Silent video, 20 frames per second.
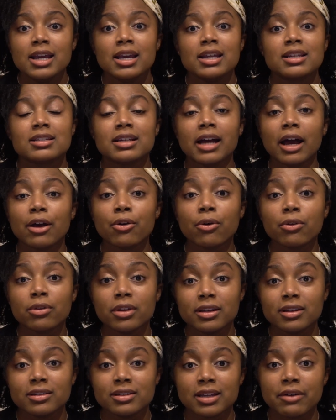It's not
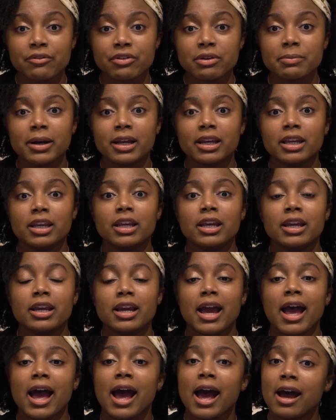only does everybody
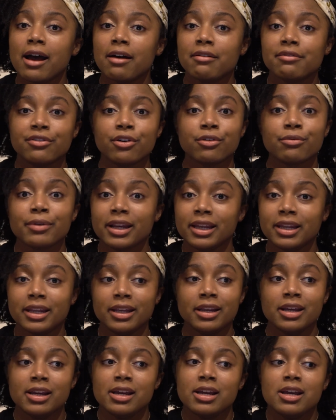have
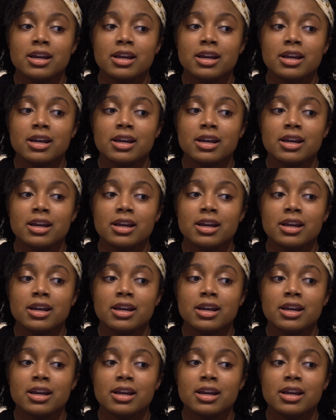already,